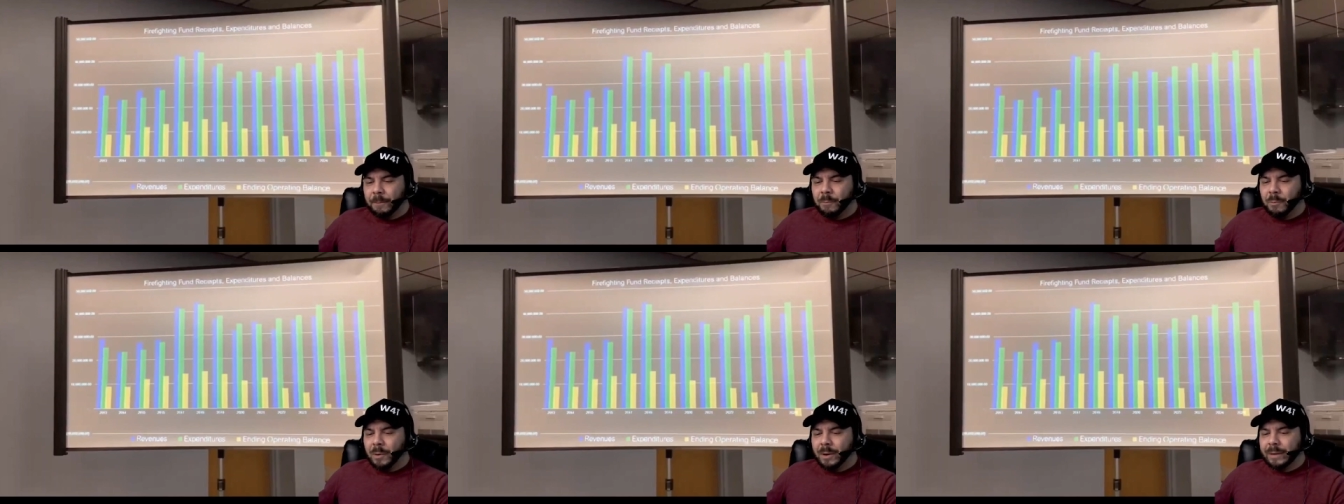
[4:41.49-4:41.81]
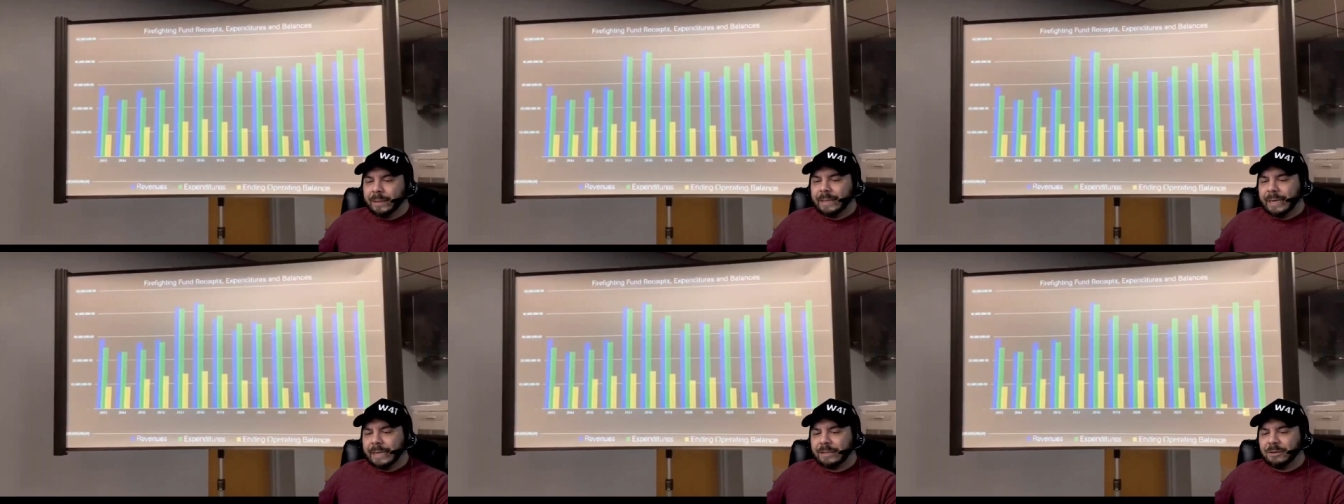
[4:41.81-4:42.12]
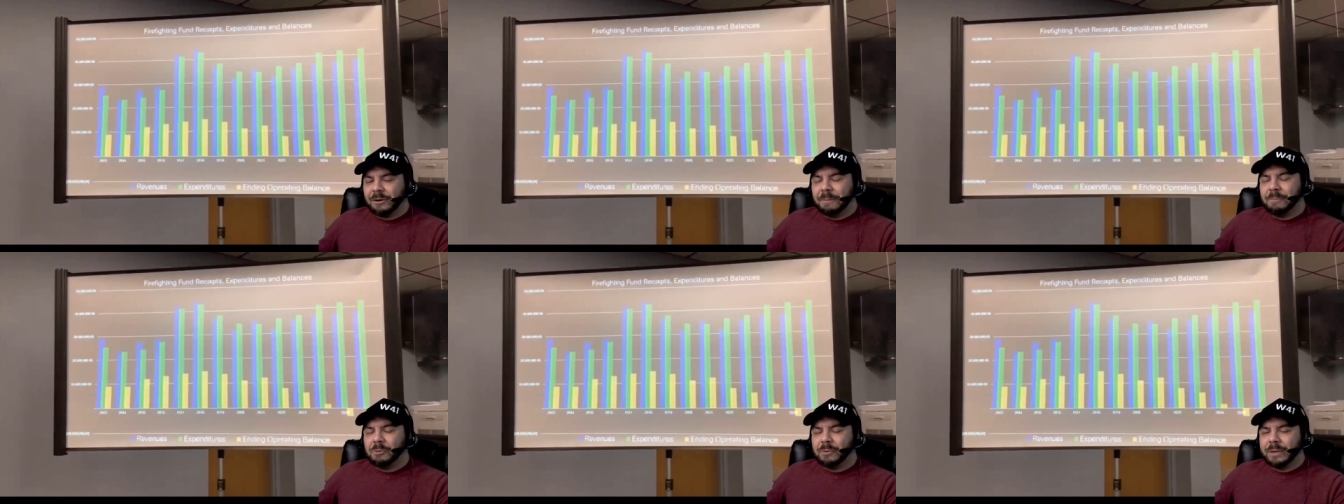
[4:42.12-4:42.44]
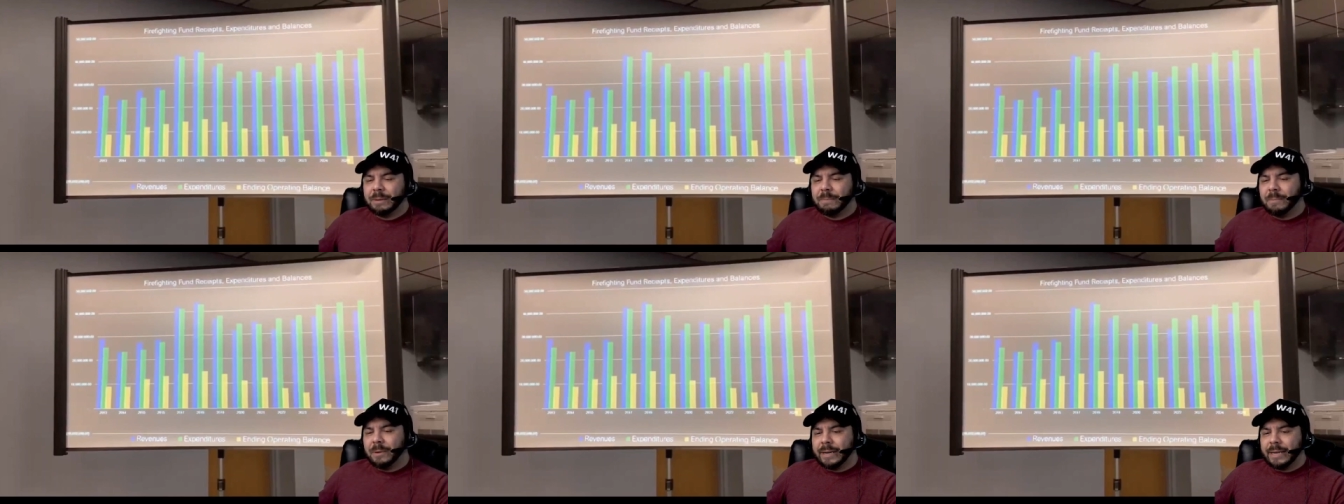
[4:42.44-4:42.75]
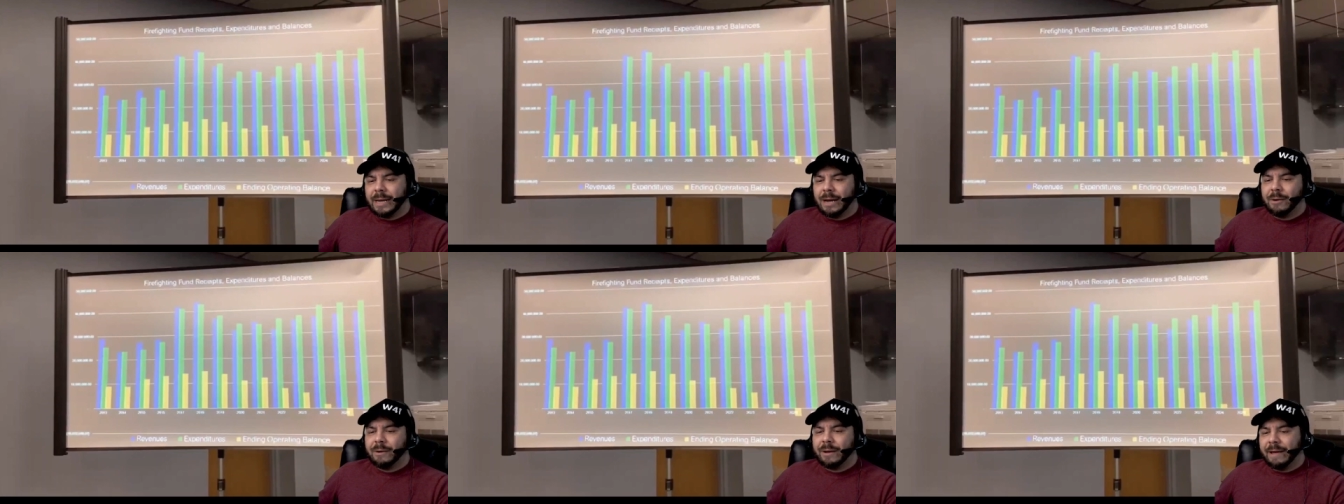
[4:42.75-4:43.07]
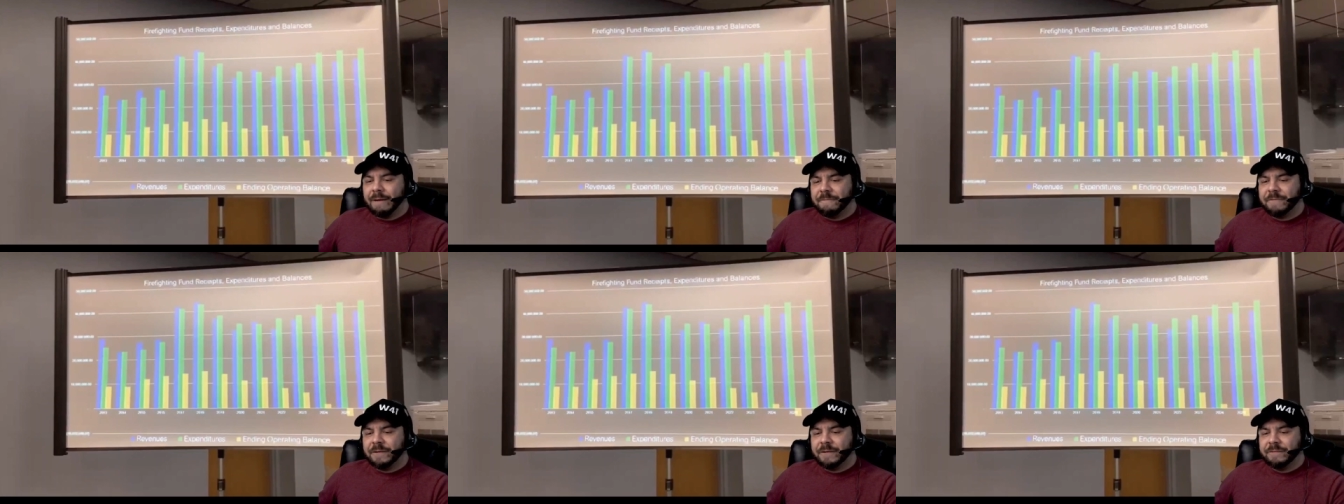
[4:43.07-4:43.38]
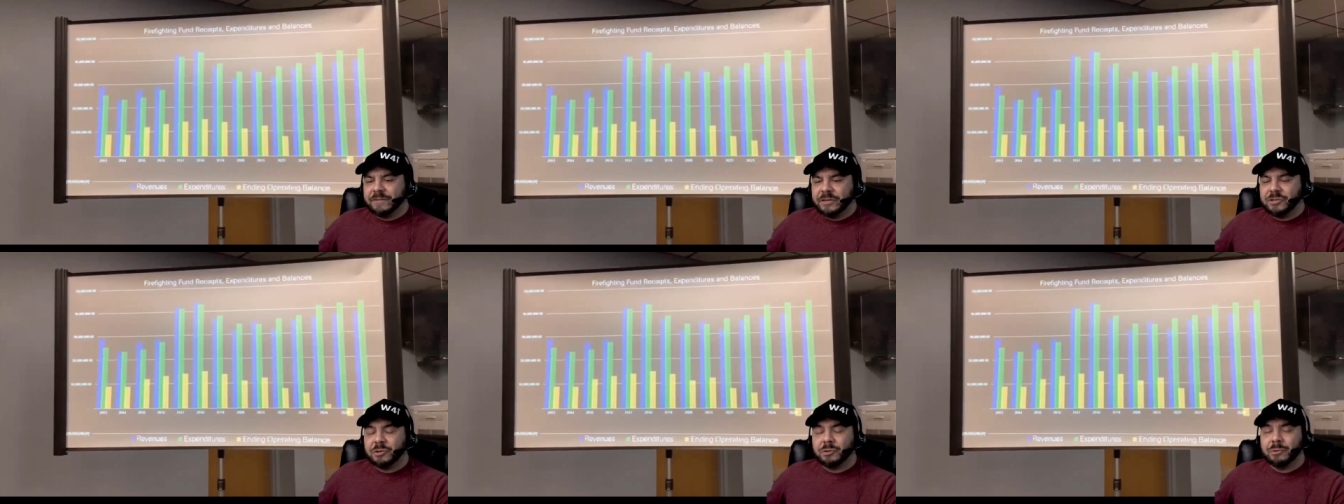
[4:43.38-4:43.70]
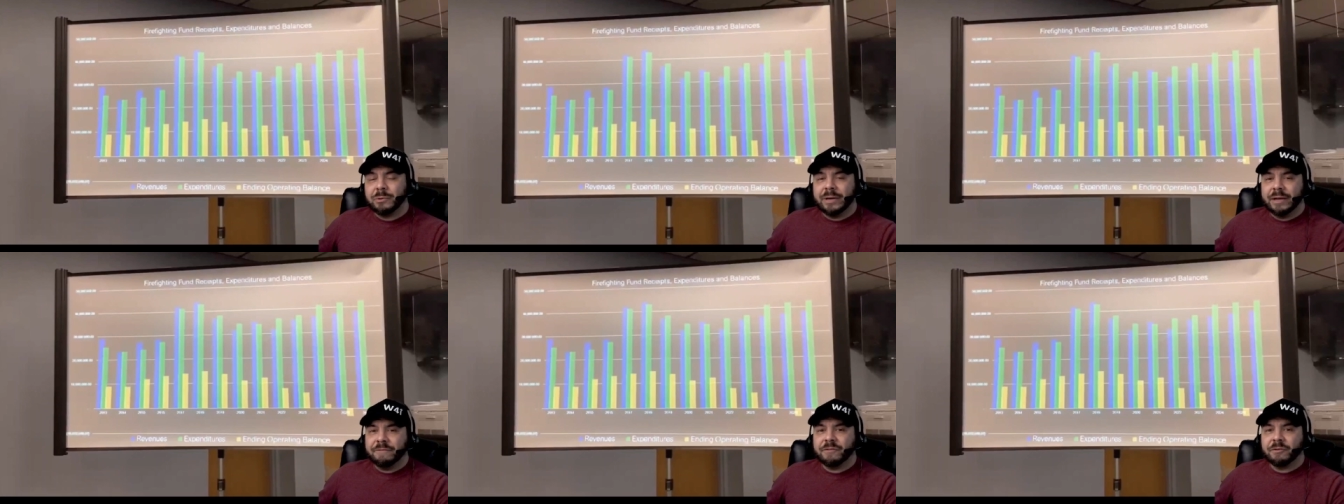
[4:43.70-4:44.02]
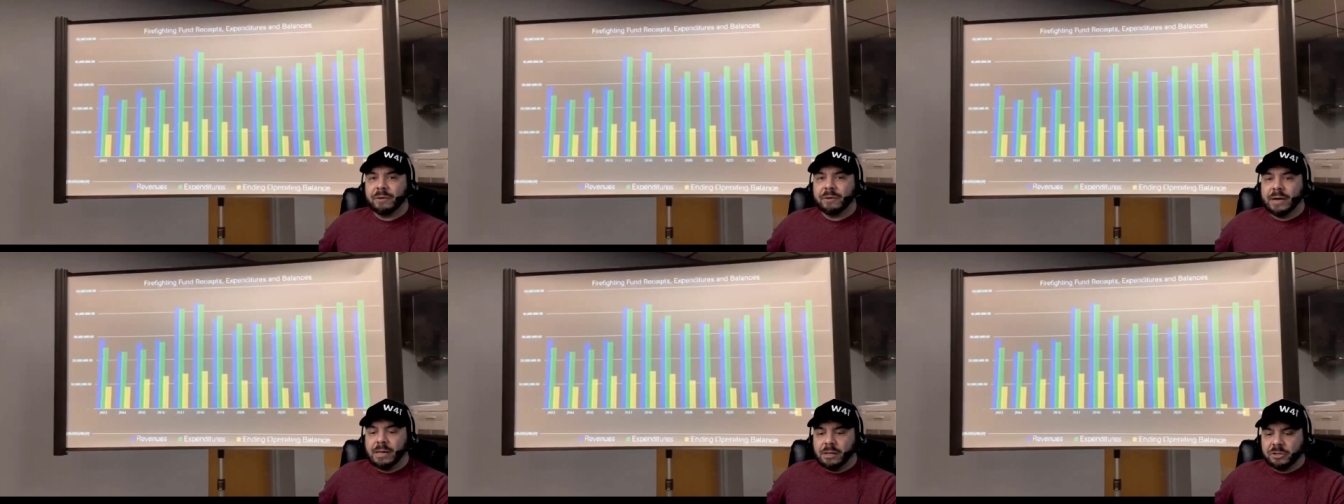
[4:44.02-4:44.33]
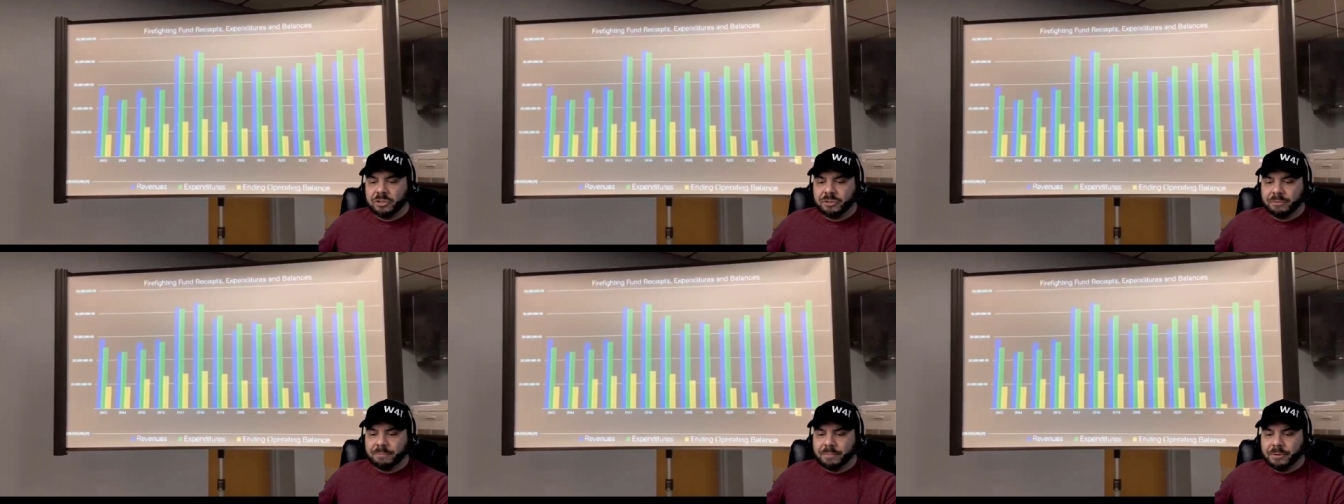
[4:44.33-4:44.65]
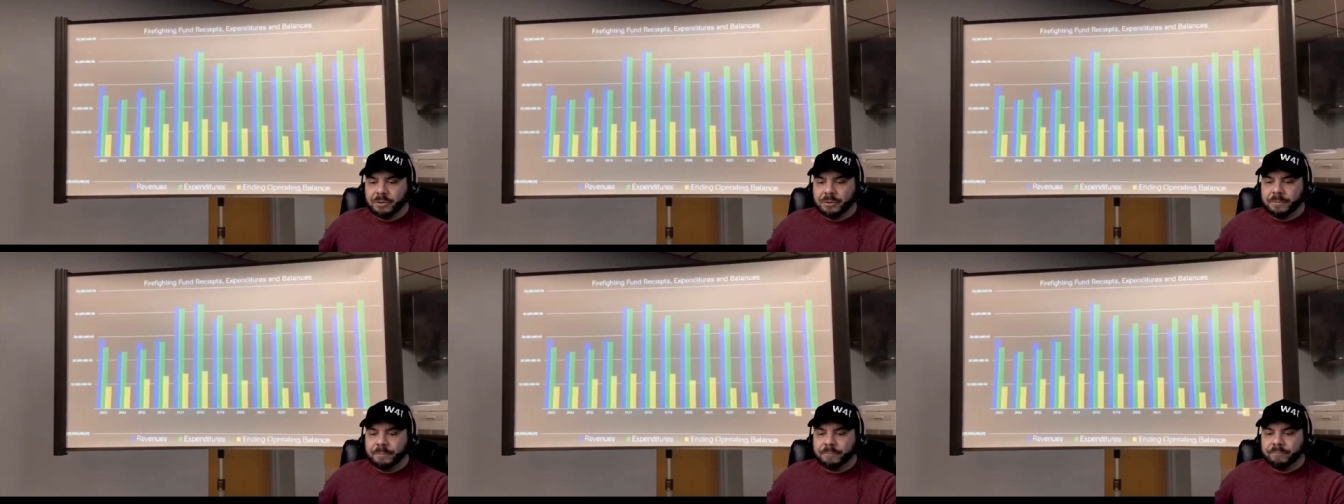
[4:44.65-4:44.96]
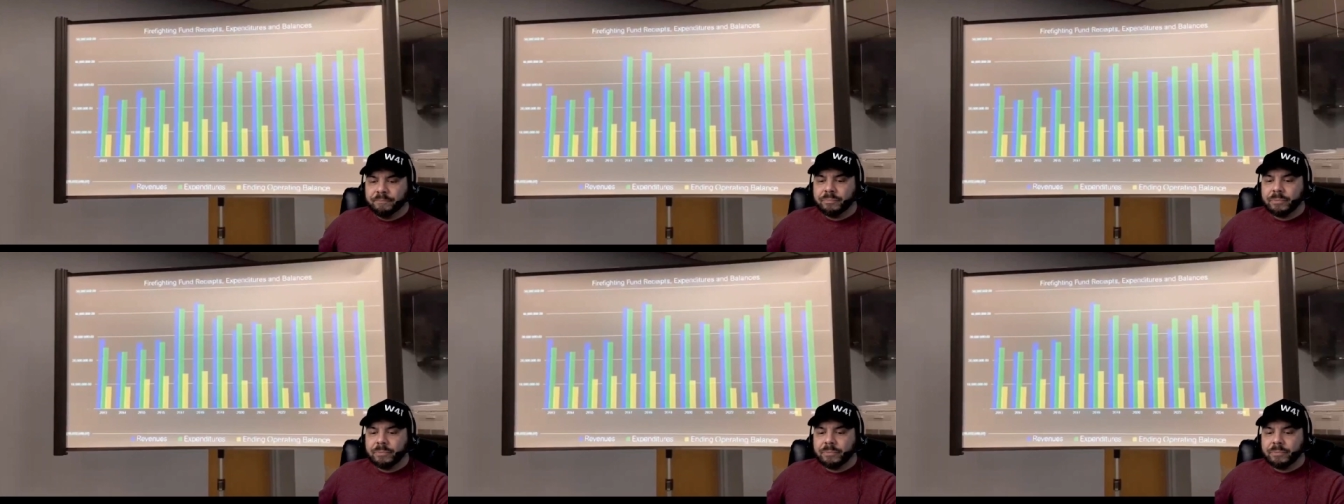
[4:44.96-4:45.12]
Once they start pulling money out at 52, if they're eligible,